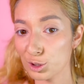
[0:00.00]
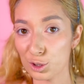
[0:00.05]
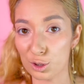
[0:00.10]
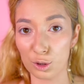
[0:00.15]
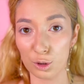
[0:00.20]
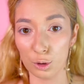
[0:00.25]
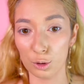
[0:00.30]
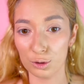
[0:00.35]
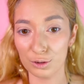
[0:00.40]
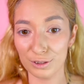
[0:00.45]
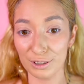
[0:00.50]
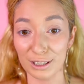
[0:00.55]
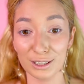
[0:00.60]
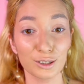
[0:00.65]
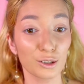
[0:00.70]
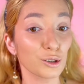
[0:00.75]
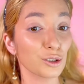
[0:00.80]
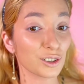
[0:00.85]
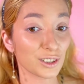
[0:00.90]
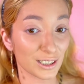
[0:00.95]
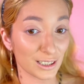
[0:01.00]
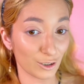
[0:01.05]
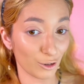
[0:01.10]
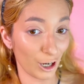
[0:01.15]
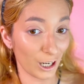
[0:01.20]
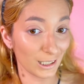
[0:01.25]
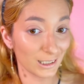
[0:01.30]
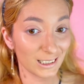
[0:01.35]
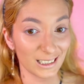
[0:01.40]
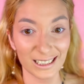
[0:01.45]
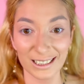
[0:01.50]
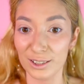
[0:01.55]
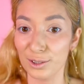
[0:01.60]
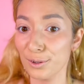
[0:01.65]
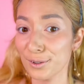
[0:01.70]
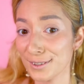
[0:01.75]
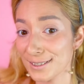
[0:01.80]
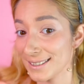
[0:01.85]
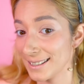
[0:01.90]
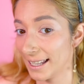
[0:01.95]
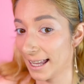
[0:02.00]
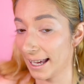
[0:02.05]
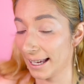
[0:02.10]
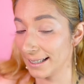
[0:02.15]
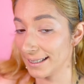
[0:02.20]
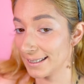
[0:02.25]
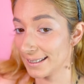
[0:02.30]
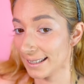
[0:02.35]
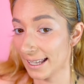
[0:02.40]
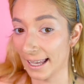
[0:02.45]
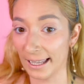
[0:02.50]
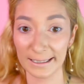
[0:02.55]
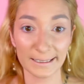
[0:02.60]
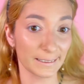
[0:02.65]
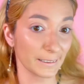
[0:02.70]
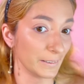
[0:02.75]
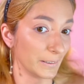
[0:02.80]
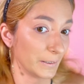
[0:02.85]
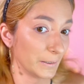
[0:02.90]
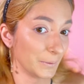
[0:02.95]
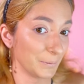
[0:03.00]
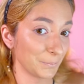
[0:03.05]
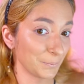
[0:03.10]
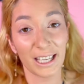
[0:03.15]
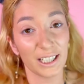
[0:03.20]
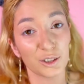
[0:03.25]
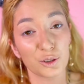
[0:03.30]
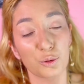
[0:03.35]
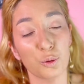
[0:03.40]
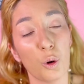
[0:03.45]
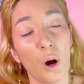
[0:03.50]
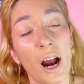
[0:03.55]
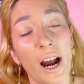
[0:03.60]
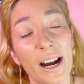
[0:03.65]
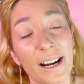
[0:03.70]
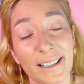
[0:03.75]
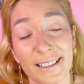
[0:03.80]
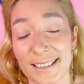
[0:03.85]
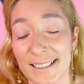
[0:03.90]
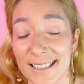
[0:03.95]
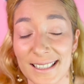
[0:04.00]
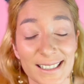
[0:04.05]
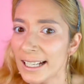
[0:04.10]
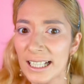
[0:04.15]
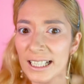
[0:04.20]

cute, it looks great, it looks nice, and it works.